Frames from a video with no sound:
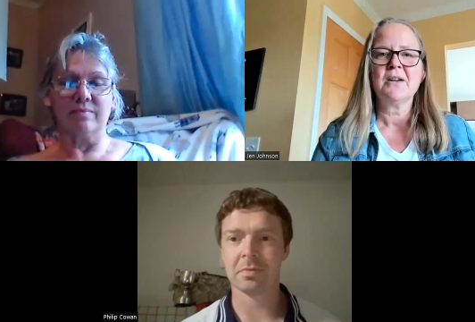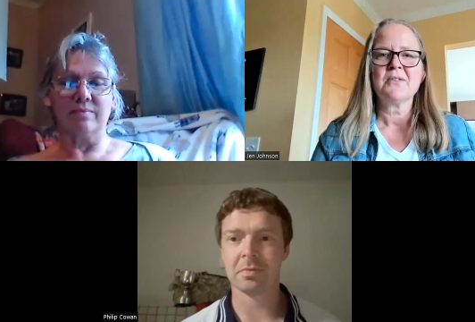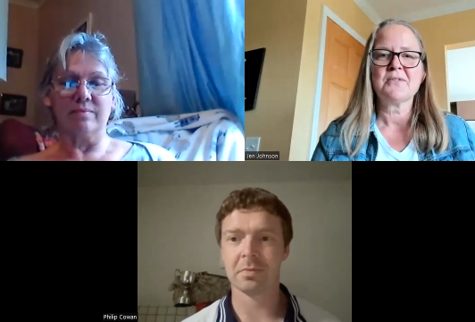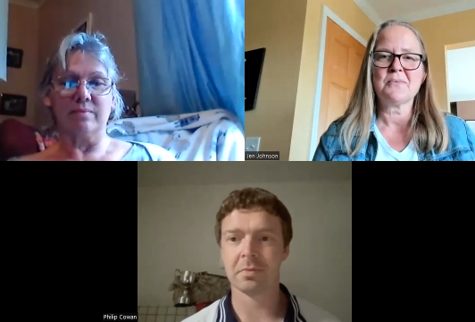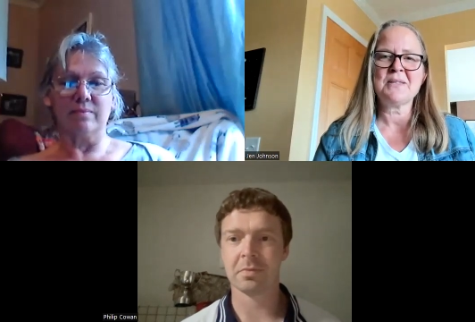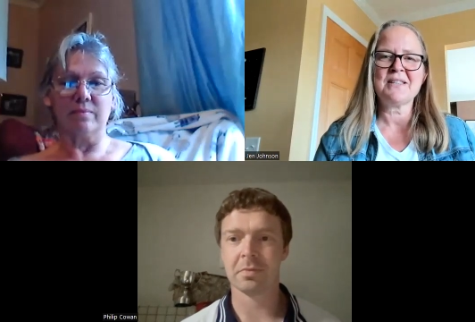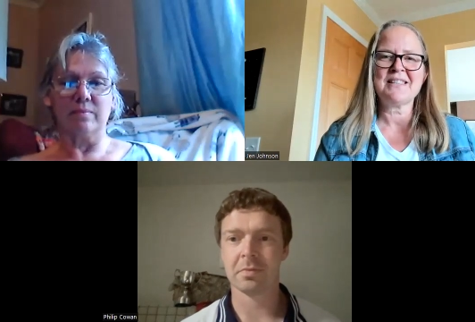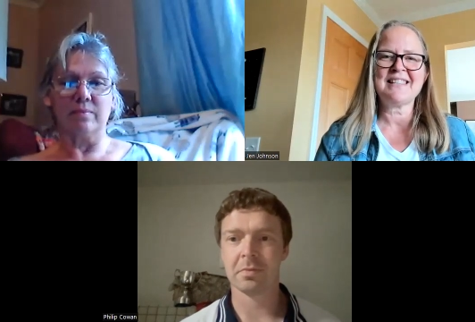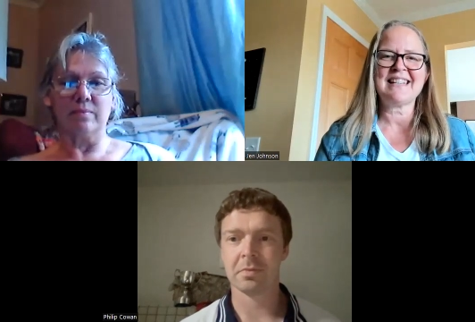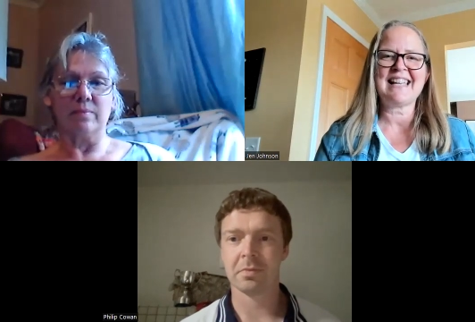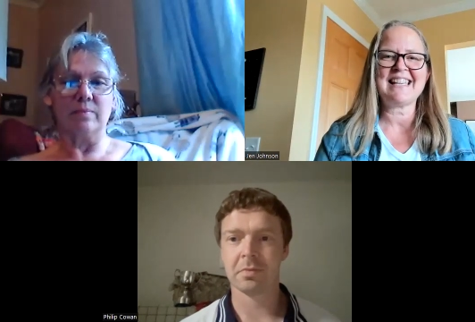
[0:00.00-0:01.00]
Speaker 1: So with us
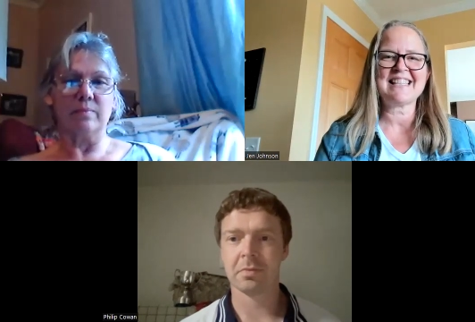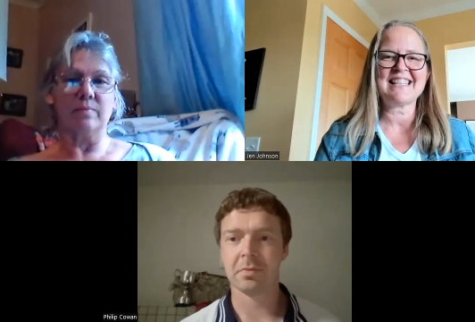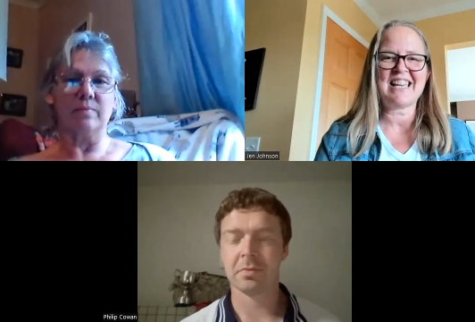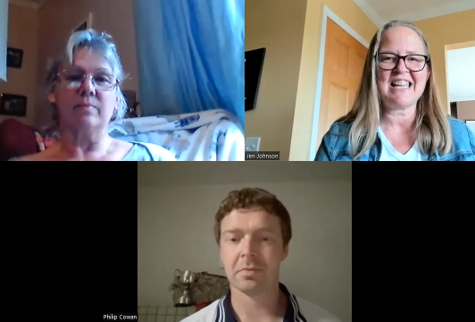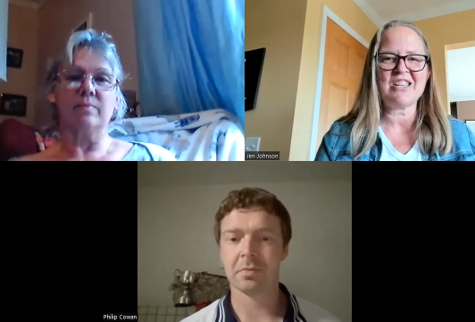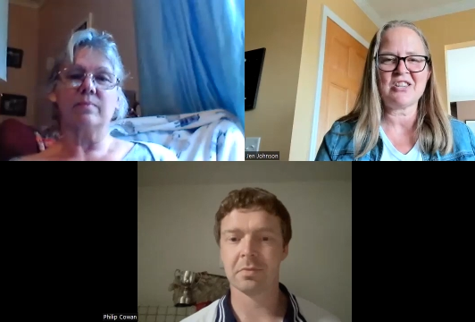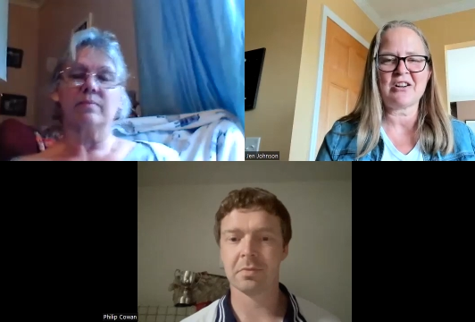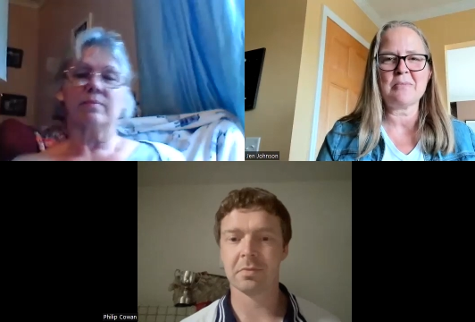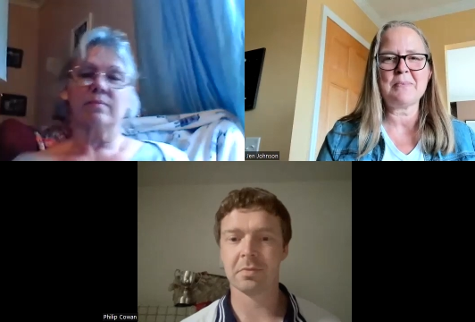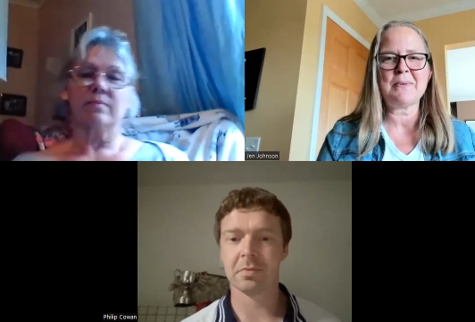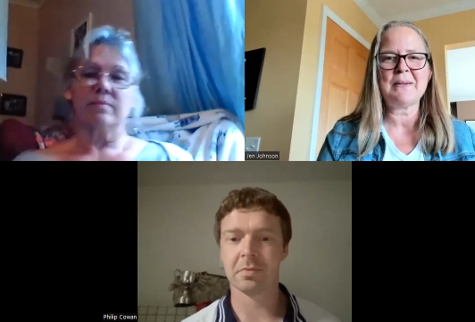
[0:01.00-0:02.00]
today is Kate Sharp